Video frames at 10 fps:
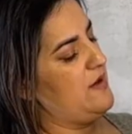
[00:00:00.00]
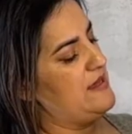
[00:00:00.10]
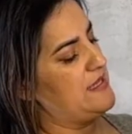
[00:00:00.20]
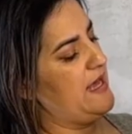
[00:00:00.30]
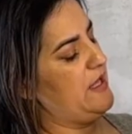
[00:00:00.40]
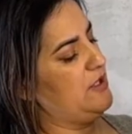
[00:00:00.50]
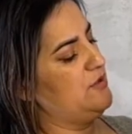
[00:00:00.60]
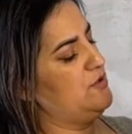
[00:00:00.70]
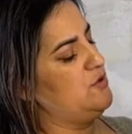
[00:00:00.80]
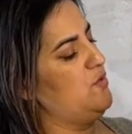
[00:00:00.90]
as I
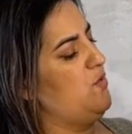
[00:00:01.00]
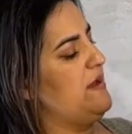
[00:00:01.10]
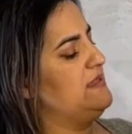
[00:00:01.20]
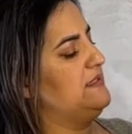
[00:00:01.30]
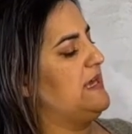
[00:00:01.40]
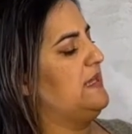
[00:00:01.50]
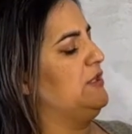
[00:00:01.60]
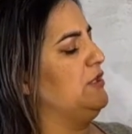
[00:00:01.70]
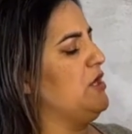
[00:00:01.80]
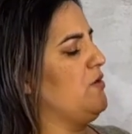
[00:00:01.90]
twist
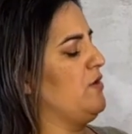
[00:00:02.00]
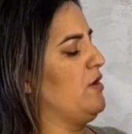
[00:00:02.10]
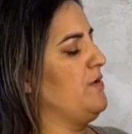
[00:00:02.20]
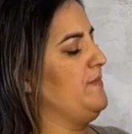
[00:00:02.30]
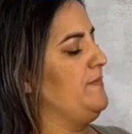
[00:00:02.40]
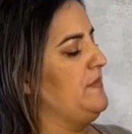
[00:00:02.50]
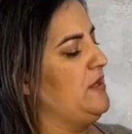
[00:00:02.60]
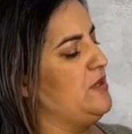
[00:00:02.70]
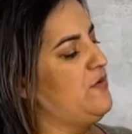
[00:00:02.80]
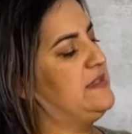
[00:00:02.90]
and lower,
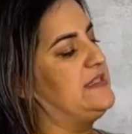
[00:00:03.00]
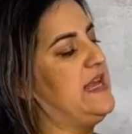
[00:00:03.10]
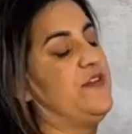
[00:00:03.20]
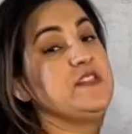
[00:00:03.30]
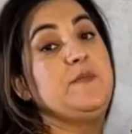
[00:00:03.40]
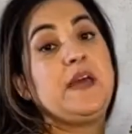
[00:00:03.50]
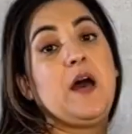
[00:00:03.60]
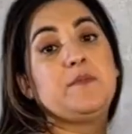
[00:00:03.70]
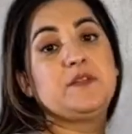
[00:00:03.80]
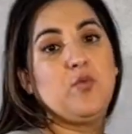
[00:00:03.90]
you can see how this
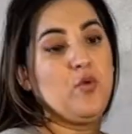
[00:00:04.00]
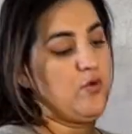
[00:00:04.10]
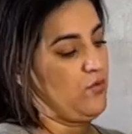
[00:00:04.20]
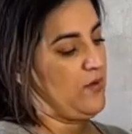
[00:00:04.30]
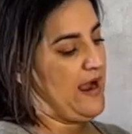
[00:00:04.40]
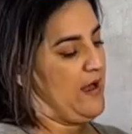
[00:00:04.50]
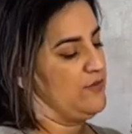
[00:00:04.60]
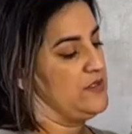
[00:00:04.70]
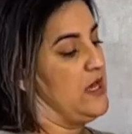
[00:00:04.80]
becomes more round.